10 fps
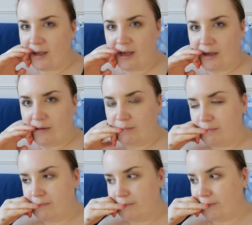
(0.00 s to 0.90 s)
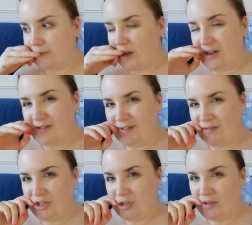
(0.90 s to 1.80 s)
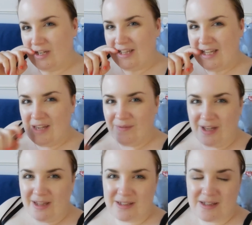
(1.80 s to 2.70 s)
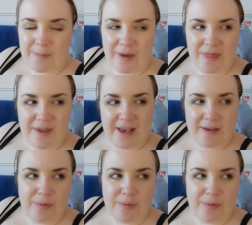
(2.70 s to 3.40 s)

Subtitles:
I love having chocolate in the evening, that's like my thing,